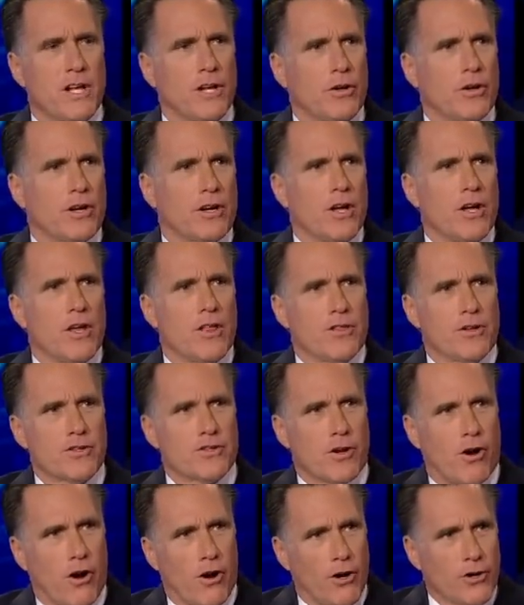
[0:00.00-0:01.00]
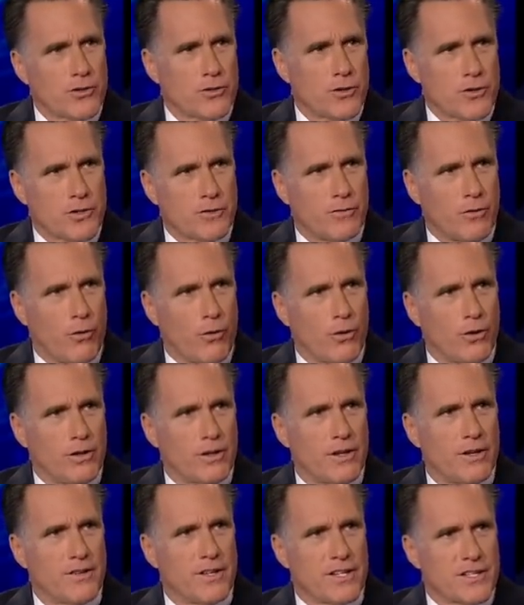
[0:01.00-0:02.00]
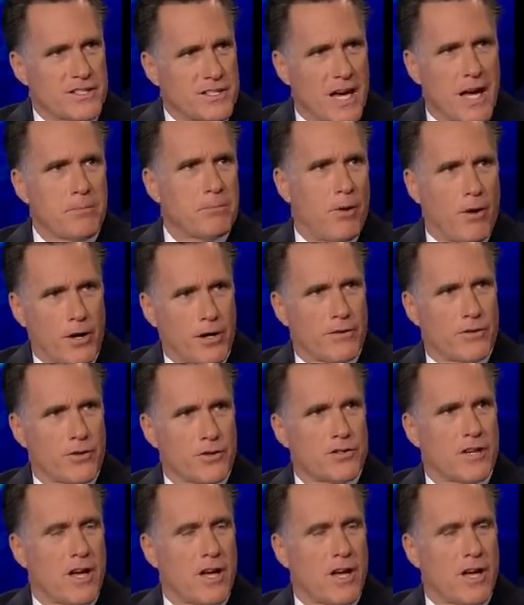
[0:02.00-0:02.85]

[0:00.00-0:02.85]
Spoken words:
Look, there's all sorts of oil that is not part of those